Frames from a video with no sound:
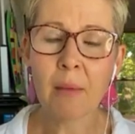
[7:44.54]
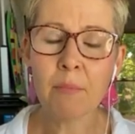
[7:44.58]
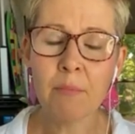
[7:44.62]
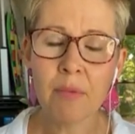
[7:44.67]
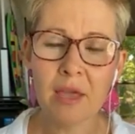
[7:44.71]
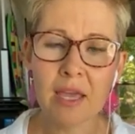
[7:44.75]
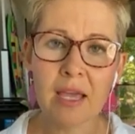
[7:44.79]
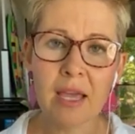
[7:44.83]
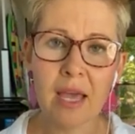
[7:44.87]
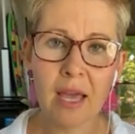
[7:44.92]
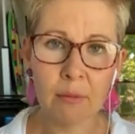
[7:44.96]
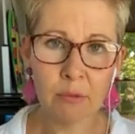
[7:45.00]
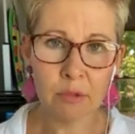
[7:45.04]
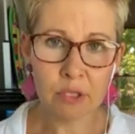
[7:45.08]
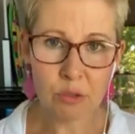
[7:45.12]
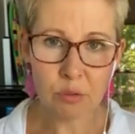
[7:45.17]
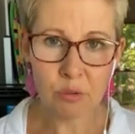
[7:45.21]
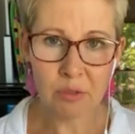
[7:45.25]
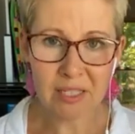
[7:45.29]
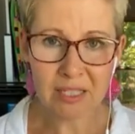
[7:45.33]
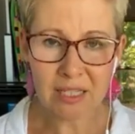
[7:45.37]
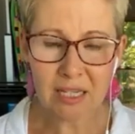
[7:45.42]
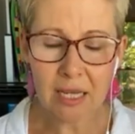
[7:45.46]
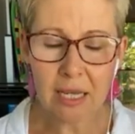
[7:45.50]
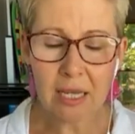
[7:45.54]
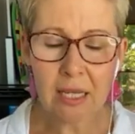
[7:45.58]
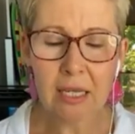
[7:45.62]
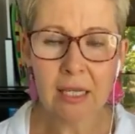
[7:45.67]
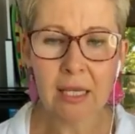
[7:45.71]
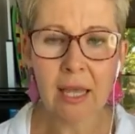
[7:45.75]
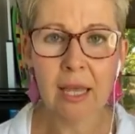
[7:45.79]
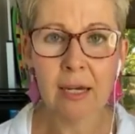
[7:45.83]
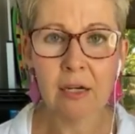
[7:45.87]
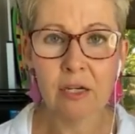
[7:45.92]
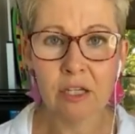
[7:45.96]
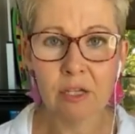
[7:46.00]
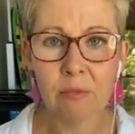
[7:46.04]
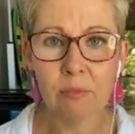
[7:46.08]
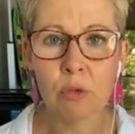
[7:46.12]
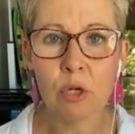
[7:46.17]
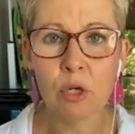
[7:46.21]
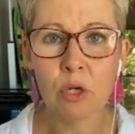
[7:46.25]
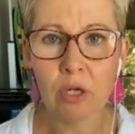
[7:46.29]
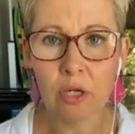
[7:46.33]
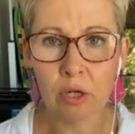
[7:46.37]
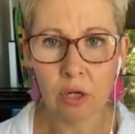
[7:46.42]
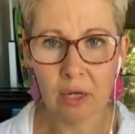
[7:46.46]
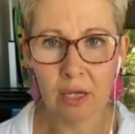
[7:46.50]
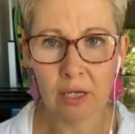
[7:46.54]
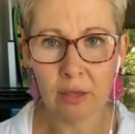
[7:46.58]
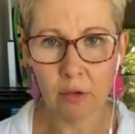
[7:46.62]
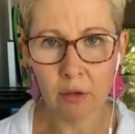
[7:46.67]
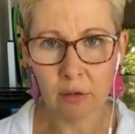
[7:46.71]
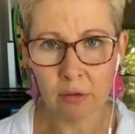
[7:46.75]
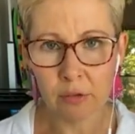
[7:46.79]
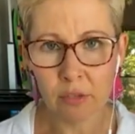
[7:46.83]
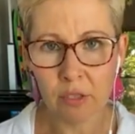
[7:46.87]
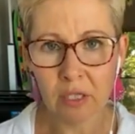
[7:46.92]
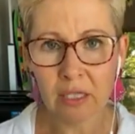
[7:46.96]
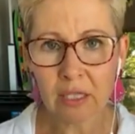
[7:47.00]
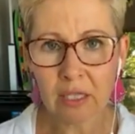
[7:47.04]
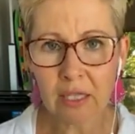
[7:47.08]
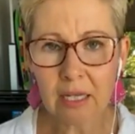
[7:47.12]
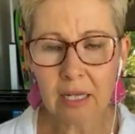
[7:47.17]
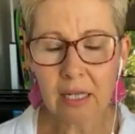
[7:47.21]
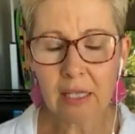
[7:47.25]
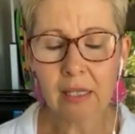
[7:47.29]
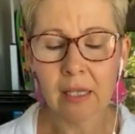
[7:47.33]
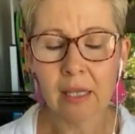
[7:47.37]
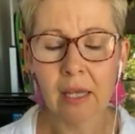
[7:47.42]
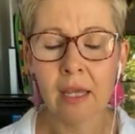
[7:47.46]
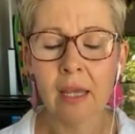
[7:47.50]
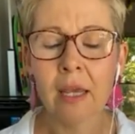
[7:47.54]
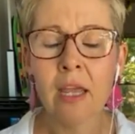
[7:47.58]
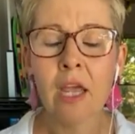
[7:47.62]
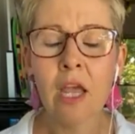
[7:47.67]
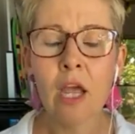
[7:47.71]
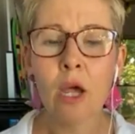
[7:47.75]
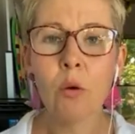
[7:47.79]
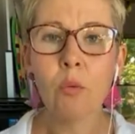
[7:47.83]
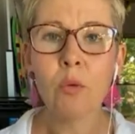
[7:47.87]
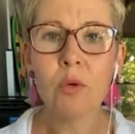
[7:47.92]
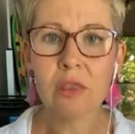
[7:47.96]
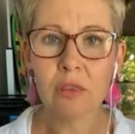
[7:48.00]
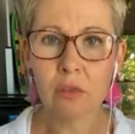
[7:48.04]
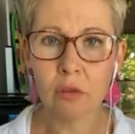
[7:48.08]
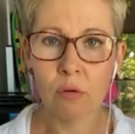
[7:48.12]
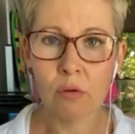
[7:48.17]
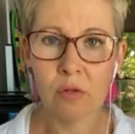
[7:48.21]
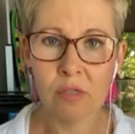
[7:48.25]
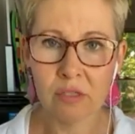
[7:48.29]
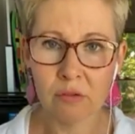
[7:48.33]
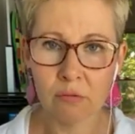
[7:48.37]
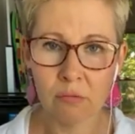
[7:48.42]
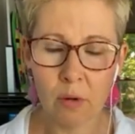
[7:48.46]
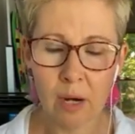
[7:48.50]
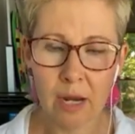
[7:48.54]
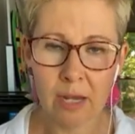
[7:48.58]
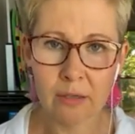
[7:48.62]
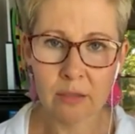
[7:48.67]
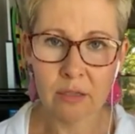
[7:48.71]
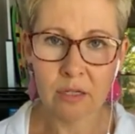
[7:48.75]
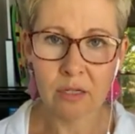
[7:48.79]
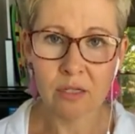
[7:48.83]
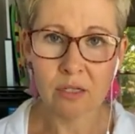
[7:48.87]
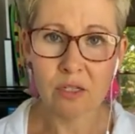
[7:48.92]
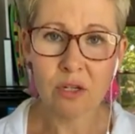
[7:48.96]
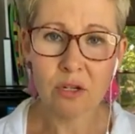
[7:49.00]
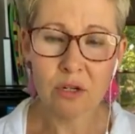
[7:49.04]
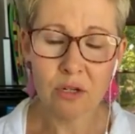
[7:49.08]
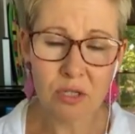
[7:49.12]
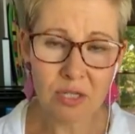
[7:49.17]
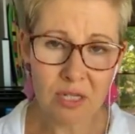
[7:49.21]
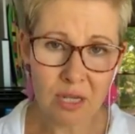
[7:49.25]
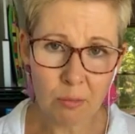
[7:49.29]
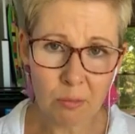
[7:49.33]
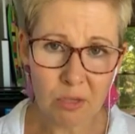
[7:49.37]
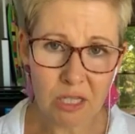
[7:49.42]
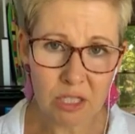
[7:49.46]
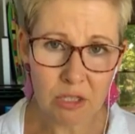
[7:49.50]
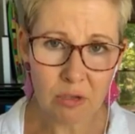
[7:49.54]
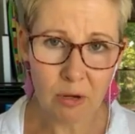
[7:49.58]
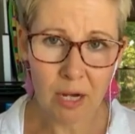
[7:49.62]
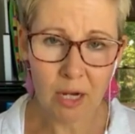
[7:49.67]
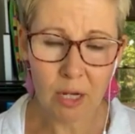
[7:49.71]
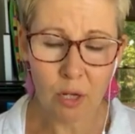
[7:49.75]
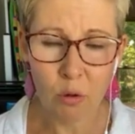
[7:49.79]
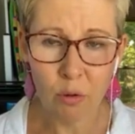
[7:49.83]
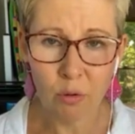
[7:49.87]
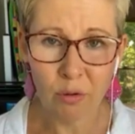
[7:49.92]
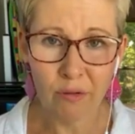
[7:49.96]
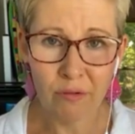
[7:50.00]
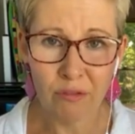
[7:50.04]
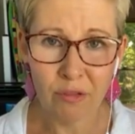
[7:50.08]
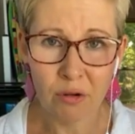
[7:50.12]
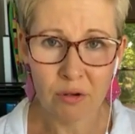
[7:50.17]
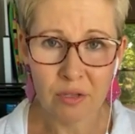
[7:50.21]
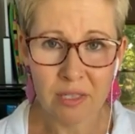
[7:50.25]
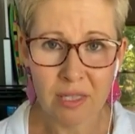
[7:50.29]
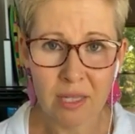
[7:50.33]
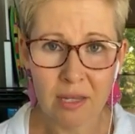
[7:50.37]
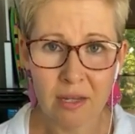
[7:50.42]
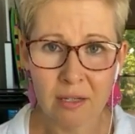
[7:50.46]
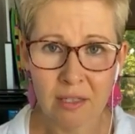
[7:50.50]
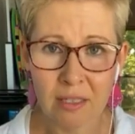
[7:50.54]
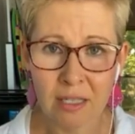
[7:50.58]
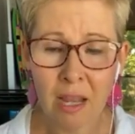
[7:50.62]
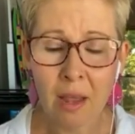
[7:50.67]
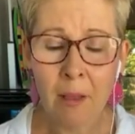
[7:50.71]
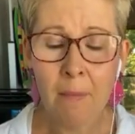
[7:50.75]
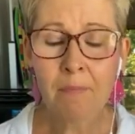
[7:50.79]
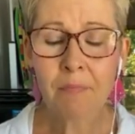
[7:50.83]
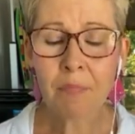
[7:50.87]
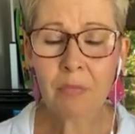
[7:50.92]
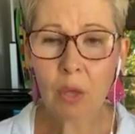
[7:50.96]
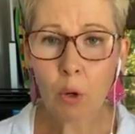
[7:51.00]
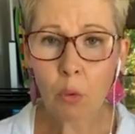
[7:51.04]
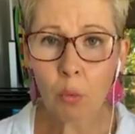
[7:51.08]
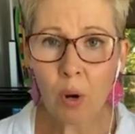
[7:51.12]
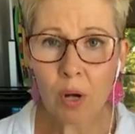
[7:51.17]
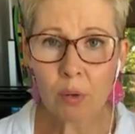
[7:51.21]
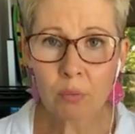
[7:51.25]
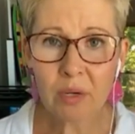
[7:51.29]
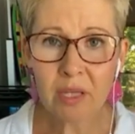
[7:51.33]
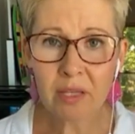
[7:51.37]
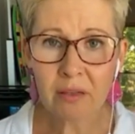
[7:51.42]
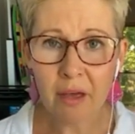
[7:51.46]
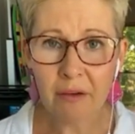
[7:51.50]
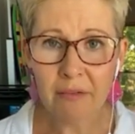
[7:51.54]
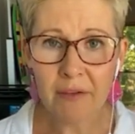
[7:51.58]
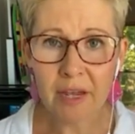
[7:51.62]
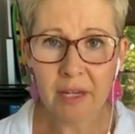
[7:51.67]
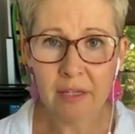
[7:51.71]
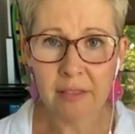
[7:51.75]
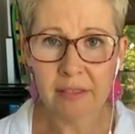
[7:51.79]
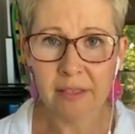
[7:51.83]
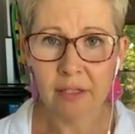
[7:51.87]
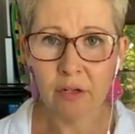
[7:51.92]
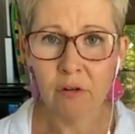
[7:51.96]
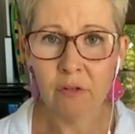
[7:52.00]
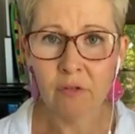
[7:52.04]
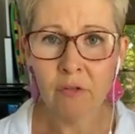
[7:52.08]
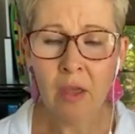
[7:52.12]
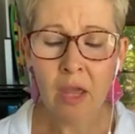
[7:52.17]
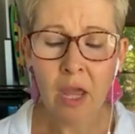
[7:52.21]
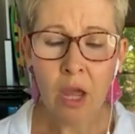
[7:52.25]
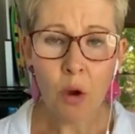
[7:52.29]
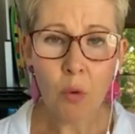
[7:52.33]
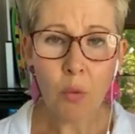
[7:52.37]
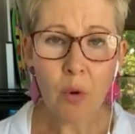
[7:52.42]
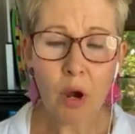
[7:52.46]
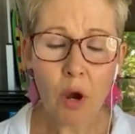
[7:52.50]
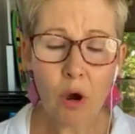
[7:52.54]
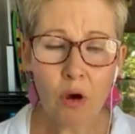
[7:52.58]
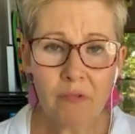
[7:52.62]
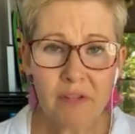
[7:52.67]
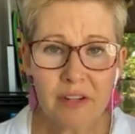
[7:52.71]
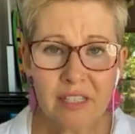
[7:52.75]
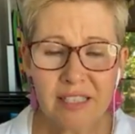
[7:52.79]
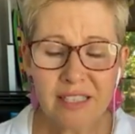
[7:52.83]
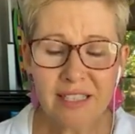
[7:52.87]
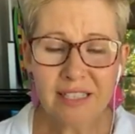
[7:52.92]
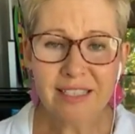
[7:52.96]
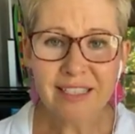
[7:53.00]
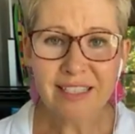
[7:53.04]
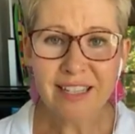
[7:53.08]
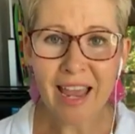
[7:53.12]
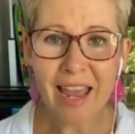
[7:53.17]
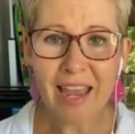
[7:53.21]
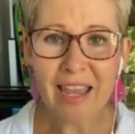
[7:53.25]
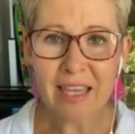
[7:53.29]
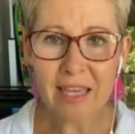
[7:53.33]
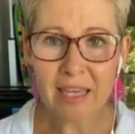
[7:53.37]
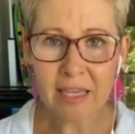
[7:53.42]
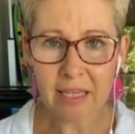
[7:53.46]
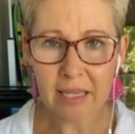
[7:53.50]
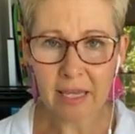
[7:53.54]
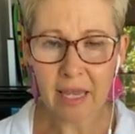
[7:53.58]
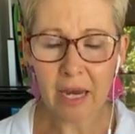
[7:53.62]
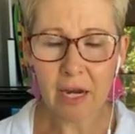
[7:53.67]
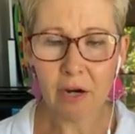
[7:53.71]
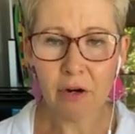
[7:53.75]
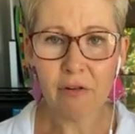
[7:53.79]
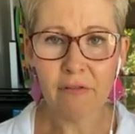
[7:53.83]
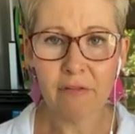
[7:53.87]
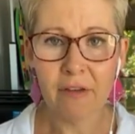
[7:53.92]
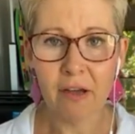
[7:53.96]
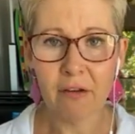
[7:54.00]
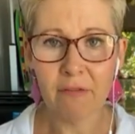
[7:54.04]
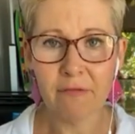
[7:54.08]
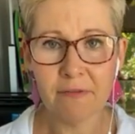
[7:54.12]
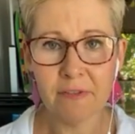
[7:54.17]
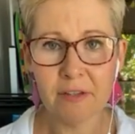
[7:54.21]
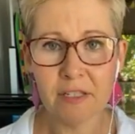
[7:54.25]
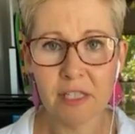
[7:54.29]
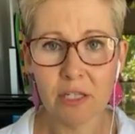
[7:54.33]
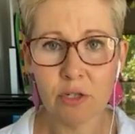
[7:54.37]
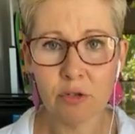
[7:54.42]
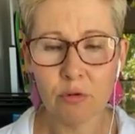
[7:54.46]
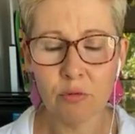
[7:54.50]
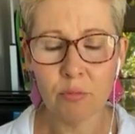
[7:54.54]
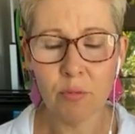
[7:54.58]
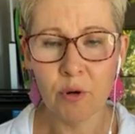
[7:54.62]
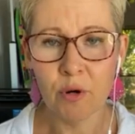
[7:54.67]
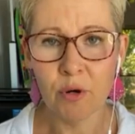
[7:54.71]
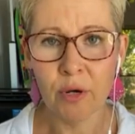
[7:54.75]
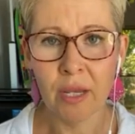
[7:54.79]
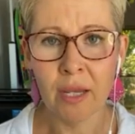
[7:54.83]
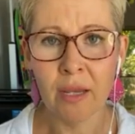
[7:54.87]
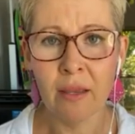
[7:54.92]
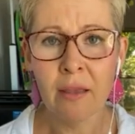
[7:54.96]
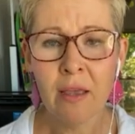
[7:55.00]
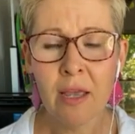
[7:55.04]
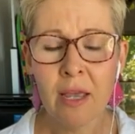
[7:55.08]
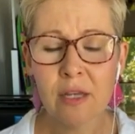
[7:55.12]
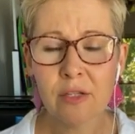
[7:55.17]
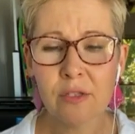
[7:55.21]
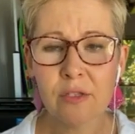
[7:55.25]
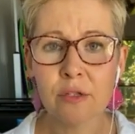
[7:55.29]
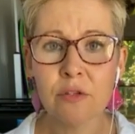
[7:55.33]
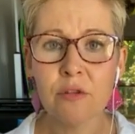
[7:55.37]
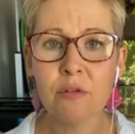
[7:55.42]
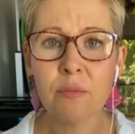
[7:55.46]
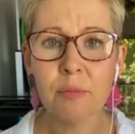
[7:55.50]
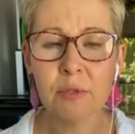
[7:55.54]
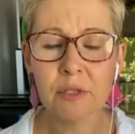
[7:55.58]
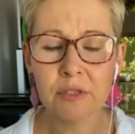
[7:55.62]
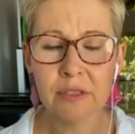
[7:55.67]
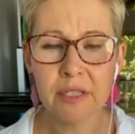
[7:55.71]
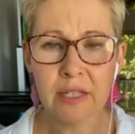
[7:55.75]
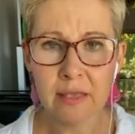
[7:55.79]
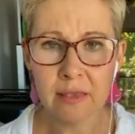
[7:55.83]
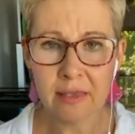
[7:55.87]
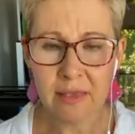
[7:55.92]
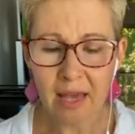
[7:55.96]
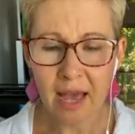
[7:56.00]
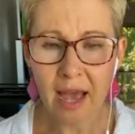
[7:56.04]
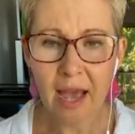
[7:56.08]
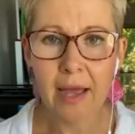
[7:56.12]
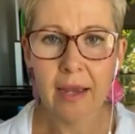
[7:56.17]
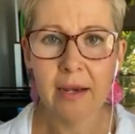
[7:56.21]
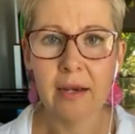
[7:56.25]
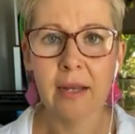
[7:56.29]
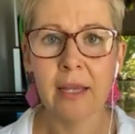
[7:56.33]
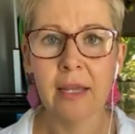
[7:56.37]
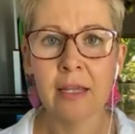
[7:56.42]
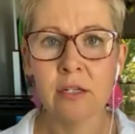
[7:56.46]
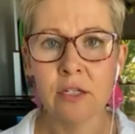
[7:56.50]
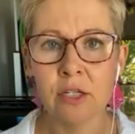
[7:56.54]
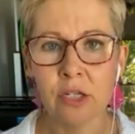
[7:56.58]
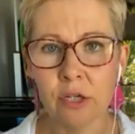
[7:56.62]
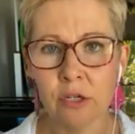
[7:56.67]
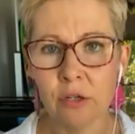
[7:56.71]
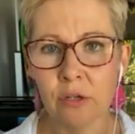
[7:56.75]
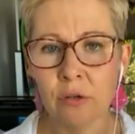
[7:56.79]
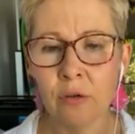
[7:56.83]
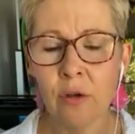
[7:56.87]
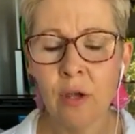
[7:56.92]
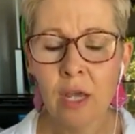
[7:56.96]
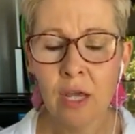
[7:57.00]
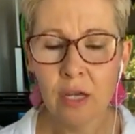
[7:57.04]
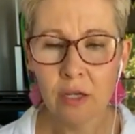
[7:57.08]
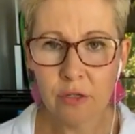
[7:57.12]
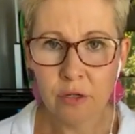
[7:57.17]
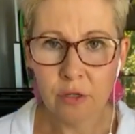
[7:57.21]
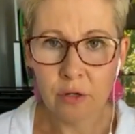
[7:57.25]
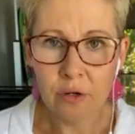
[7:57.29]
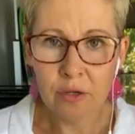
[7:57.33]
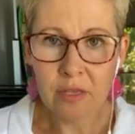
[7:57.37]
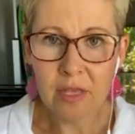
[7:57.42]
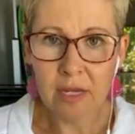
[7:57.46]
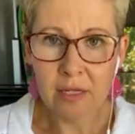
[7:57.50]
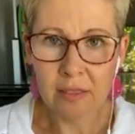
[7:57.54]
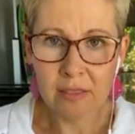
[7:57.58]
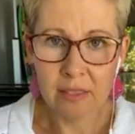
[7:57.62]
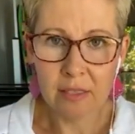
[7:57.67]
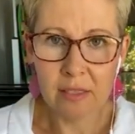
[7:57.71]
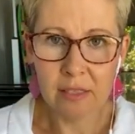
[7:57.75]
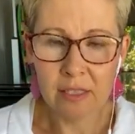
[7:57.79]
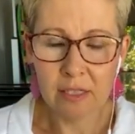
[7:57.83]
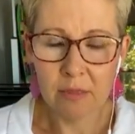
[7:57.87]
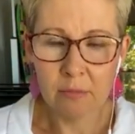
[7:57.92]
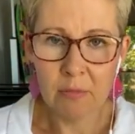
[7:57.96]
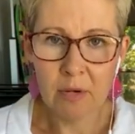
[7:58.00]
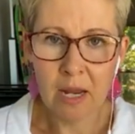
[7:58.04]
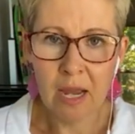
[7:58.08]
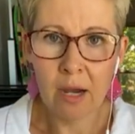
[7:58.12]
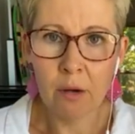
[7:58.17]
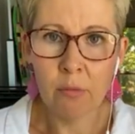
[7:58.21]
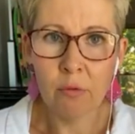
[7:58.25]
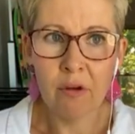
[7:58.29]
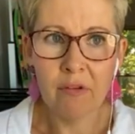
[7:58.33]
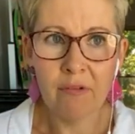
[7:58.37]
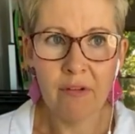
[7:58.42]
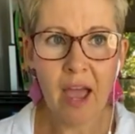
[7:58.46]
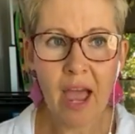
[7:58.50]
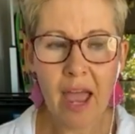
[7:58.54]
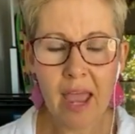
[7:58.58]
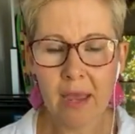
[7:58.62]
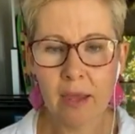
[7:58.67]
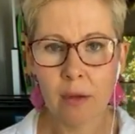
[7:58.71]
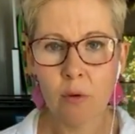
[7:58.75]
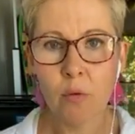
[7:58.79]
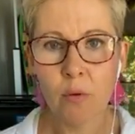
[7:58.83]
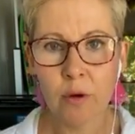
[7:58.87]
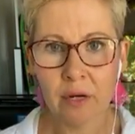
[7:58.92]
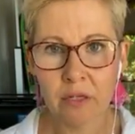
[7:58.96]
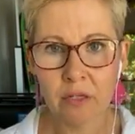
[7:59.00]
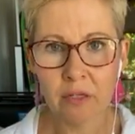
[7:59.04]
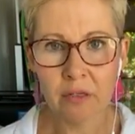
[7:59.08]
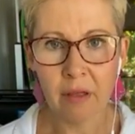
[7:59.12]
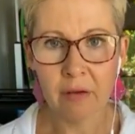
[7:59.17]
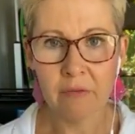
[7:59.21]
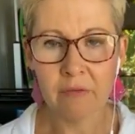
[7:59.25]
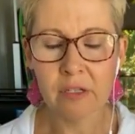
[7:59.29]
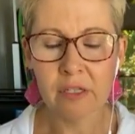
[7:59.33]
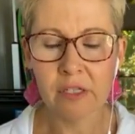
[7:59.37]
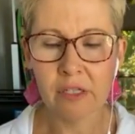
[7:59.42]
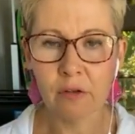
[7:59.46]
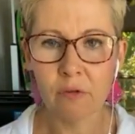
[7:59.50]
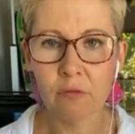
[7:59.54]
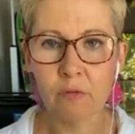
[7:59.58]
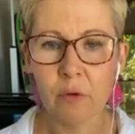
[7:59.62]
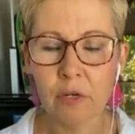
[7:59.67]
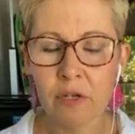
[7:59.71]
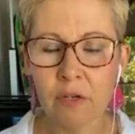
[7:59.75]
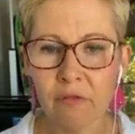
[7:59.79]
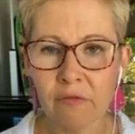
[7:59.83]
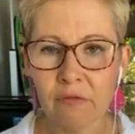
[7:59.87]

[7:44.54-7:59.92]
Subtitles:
and being able to articulate and communicate those clearly with those around us. So you're demonstrating all of those things. When we love ourselves, we're obviously taking care of our physical body. So you're building that into, you know, their system now of, hey, when you love yourself,